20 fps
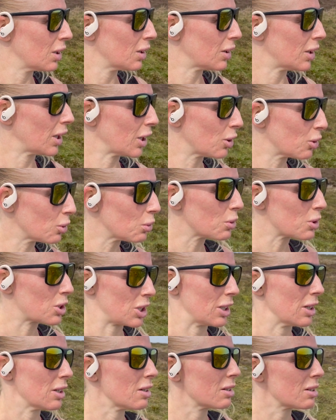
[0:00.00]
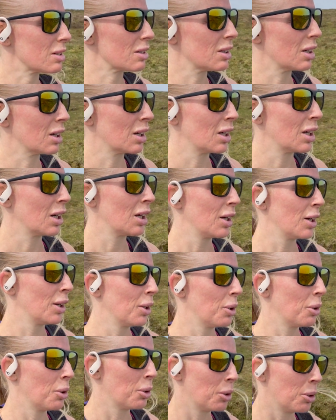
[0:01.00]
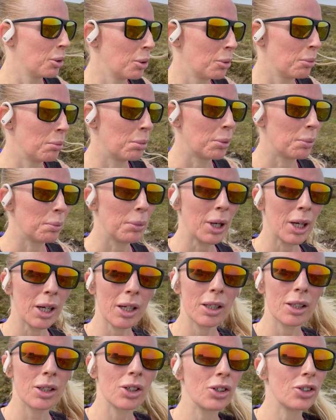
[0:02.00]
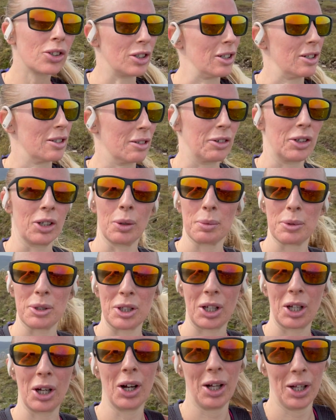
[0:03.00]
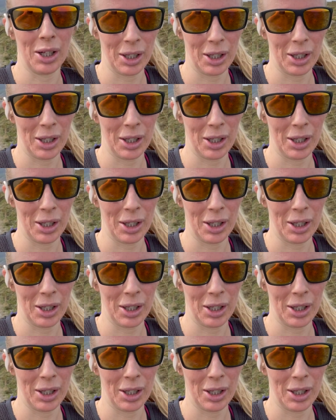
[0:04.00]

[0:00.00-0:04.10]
They're gorgeous. But my goodness, they're an obstacle.